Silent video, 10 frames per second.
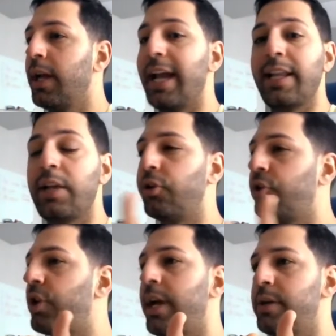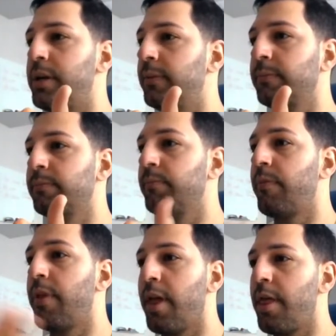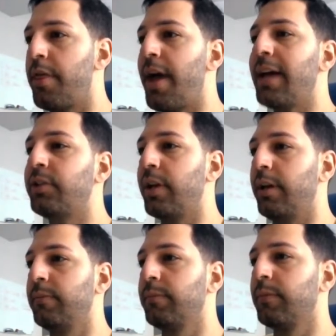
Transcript: and then just change it. Mm. That's it.